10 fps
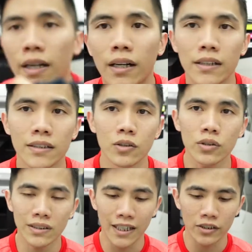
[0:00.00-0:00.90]
color. It
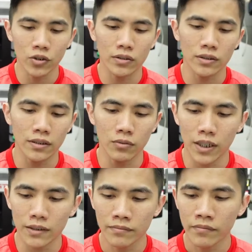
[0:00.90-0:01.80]
looks like dotted
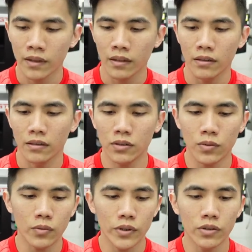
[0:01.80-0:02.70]
one. This
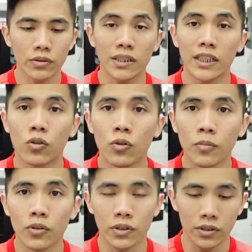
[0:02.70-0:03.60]
one we use eco
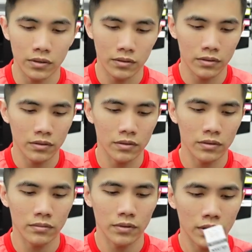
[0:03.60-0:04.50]
mode.
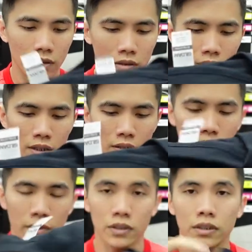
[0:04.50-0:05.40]
Okay,
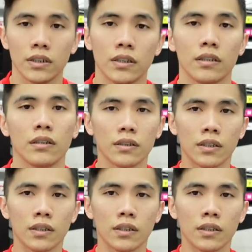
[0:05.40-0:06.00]
because this